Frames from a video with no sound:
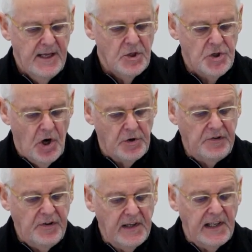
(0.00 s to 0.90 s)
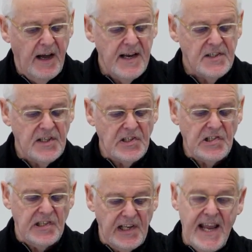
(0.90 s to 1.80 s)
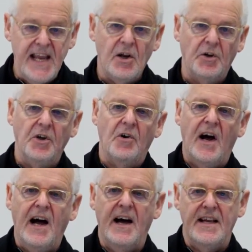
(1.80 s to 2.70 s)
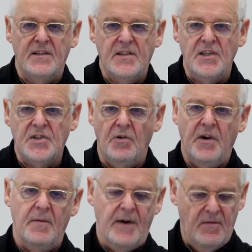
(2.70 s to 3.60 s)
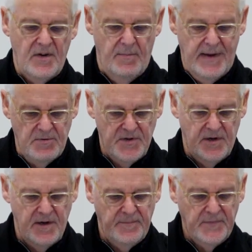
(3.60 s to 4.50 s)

Jonathan lies slain on your heights. He's talking about a mountain.